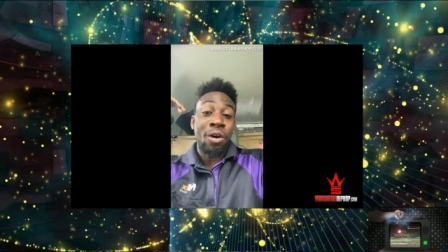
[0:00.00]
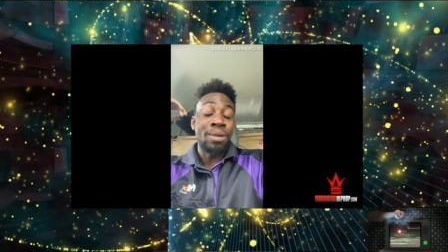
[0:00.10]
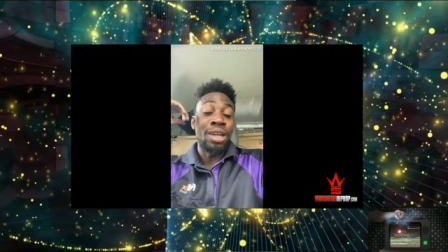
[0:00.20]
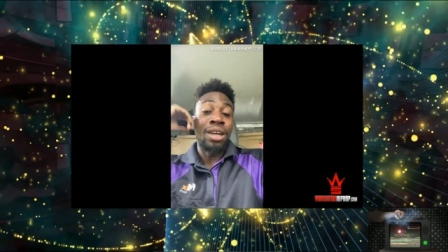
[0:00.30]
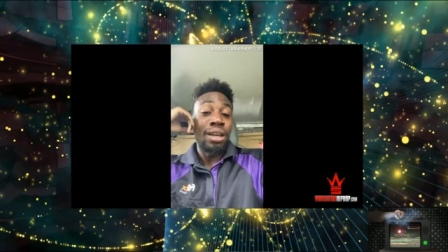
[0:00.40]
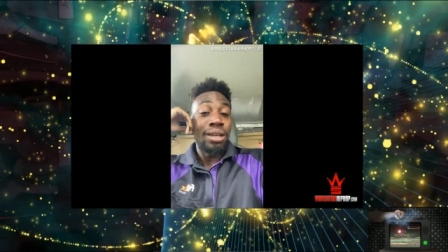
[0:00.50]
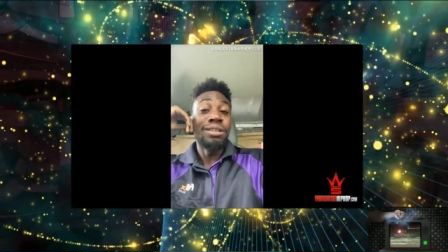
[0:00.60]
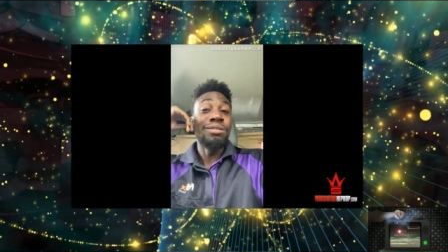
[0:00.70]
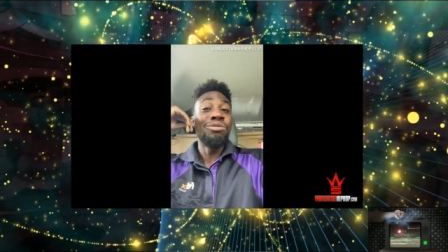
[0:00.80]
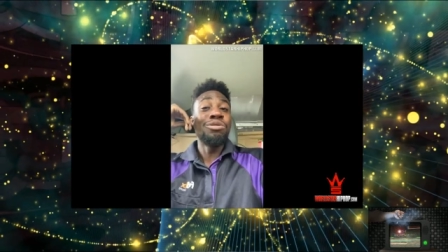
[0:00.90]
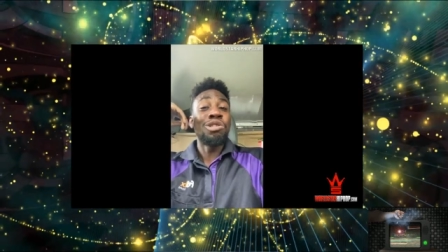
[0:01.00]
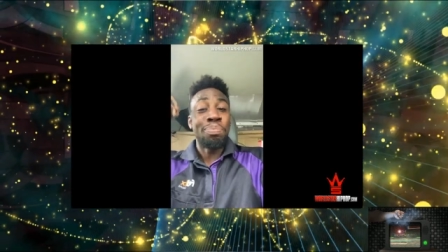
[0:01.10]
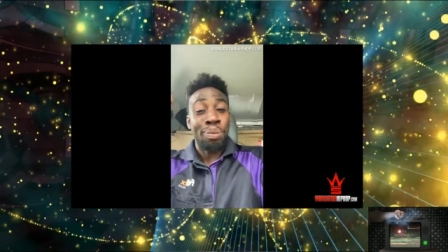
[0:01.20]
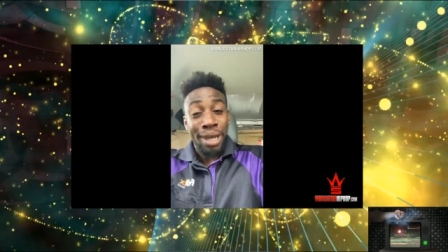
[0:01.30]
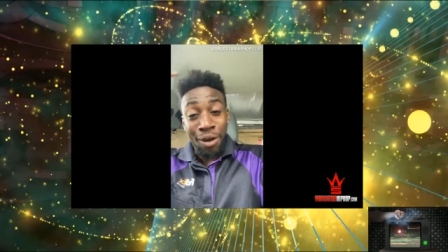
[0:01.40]
on me.
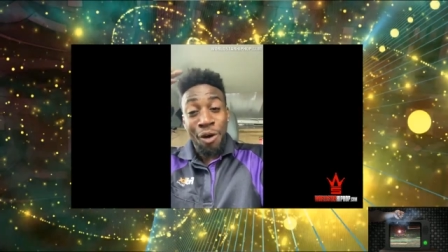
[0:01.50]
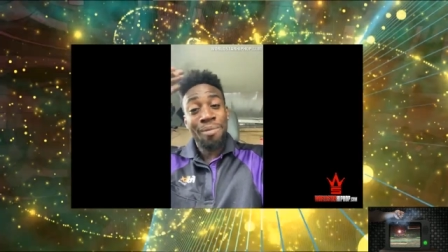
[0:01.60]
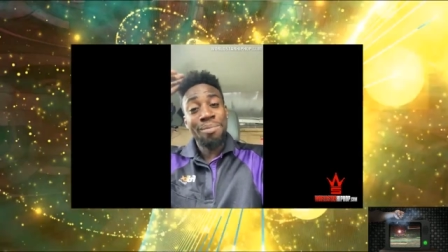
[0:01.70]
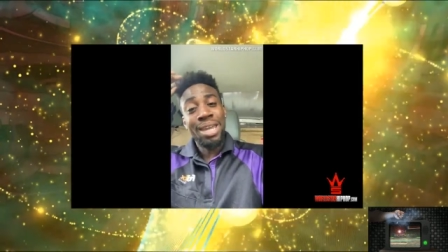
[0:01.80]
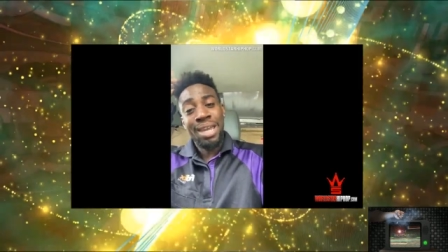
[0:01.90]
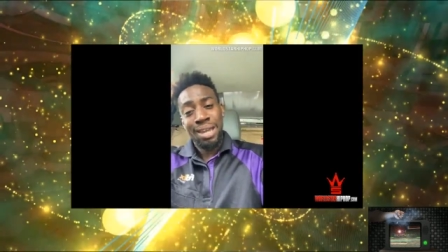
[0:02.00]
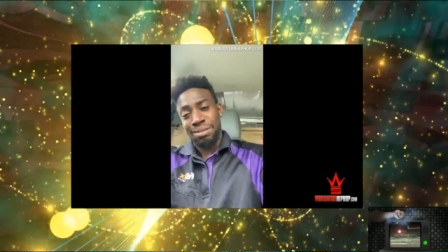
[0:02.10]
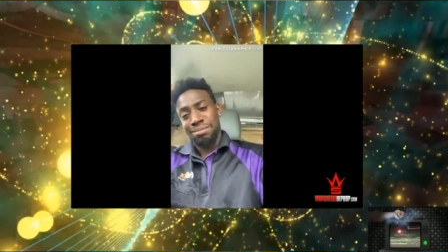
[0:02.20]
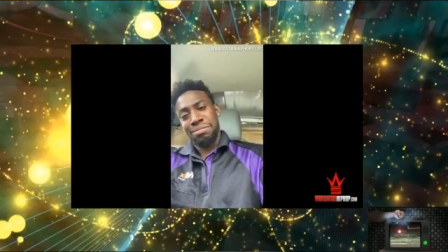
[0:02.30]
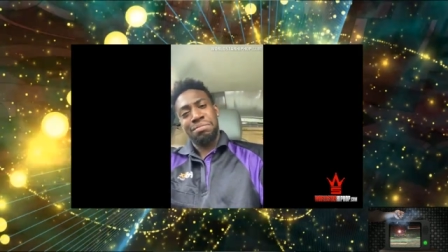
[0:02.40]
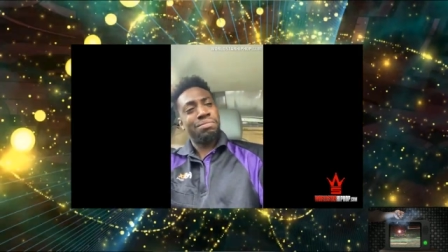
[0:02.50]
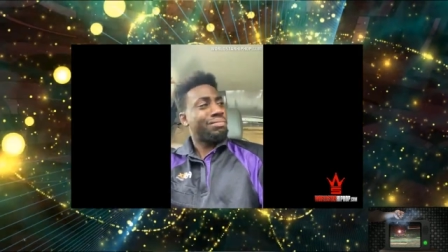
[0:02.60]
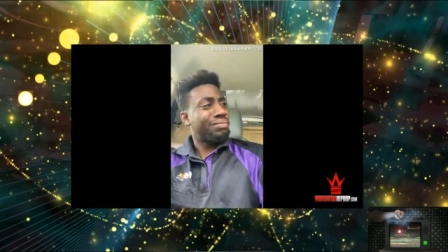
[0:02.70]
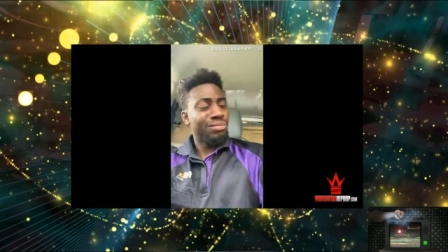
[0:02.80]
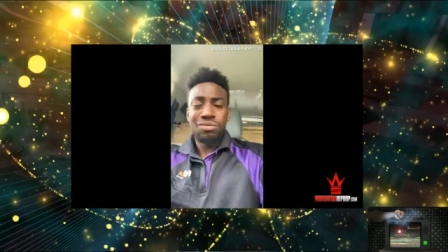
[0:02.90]
Spit on me?
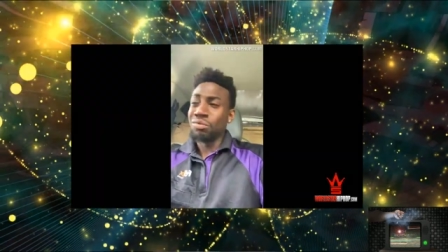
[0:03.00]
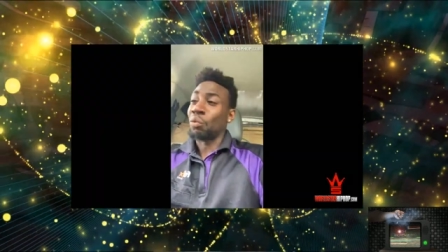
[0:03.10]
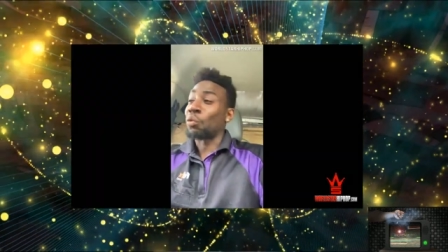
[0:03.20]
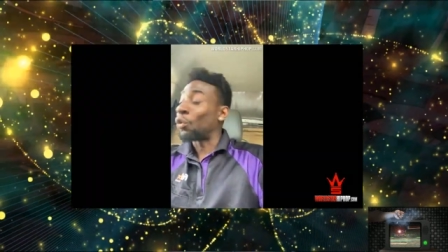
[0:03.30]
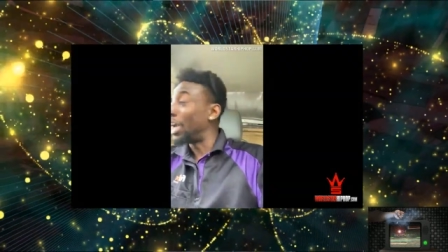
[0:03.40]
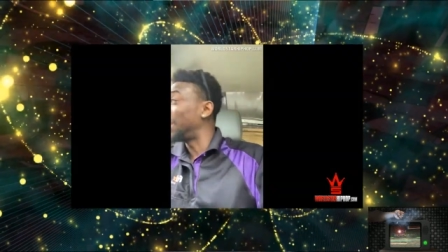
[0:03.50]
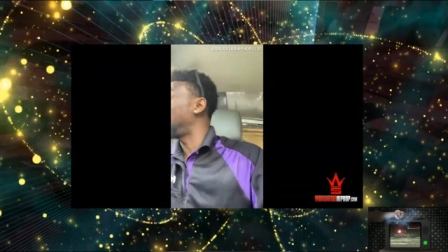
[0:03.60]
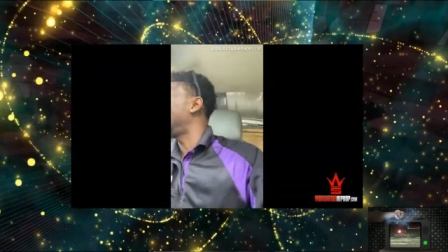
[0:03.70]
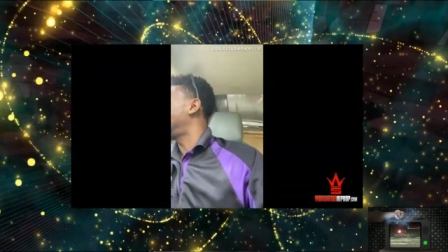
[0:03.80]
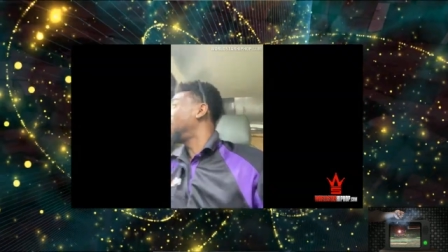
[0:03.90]
Really?